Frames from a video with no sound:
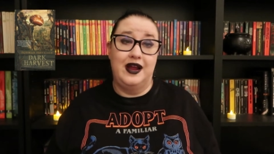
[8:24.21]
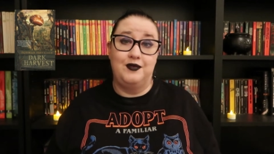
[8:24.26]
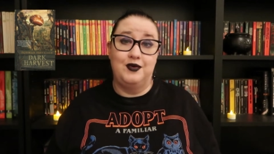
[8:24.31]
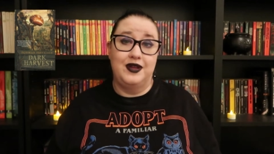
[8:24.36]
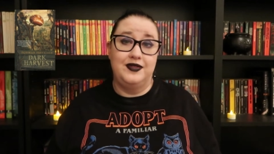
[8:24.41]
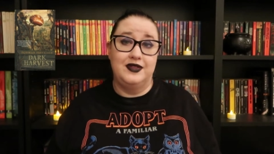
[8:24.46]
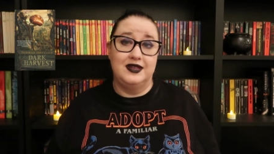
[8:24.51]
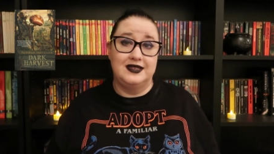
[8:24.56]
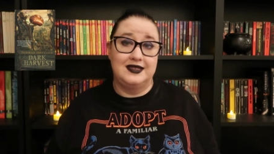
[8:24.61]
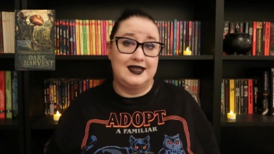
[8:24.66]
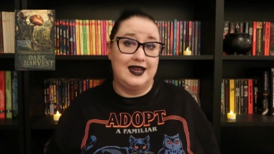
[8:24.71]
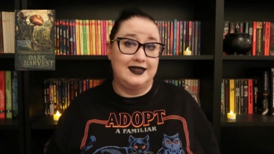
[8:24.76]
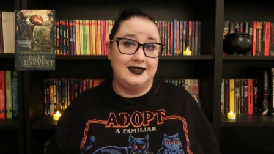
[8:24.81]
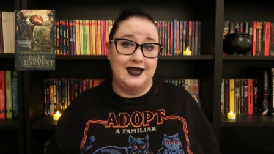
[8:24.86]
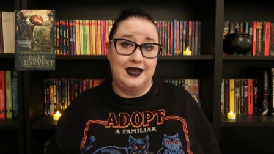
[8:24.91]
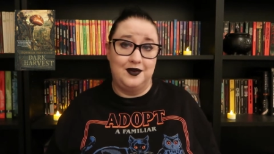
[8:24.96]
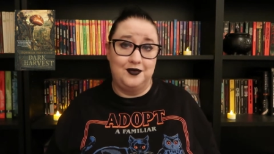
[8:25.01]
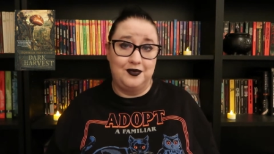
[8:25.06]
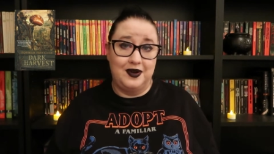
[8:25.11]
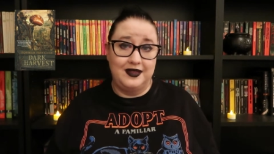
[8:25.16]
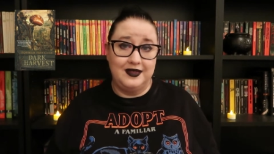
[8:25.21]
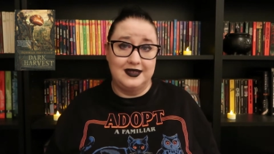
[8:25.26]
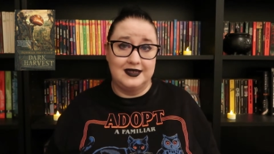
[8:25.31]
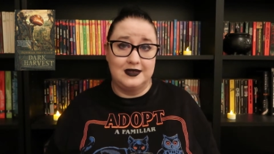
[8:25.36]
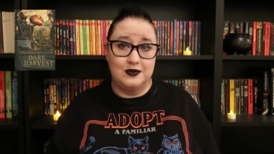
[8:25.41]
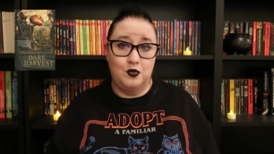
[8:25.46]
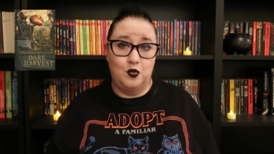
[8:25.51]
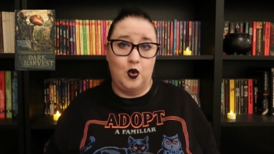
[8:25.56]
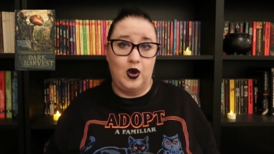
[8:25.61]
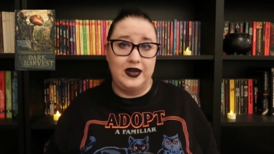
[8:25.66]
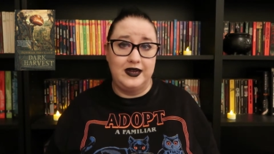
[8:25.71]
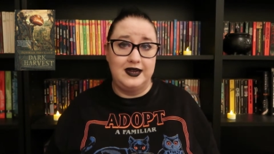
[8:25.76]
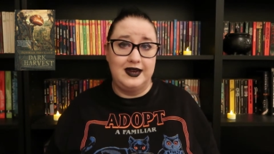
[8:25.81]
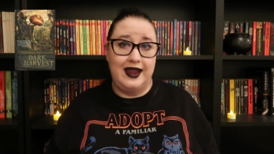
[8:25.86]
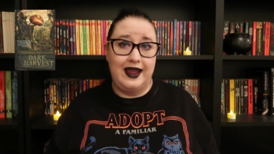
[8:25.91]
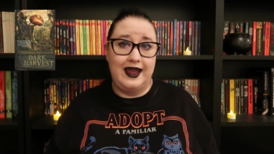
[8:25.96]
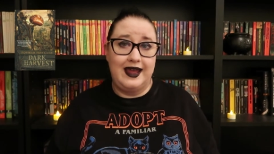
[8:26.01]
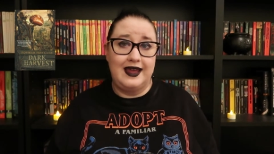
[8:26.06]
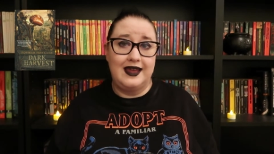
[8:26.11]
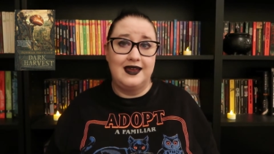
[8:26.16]
I read that, sat down and read this in one
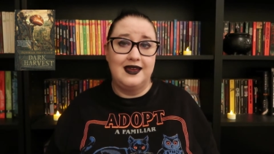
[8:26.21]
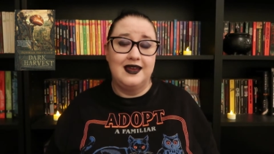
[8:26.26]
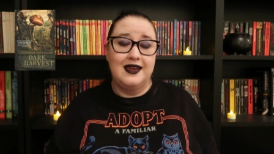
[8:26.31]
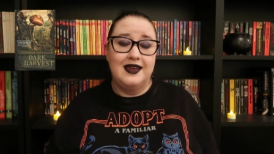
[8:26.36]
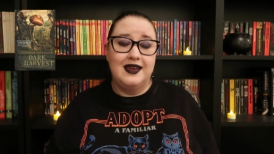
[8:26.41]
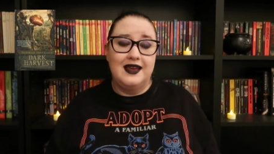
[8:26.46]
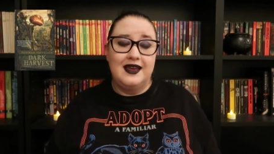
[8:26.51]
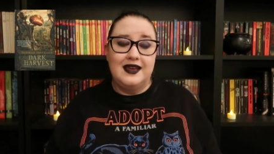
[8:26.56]
day.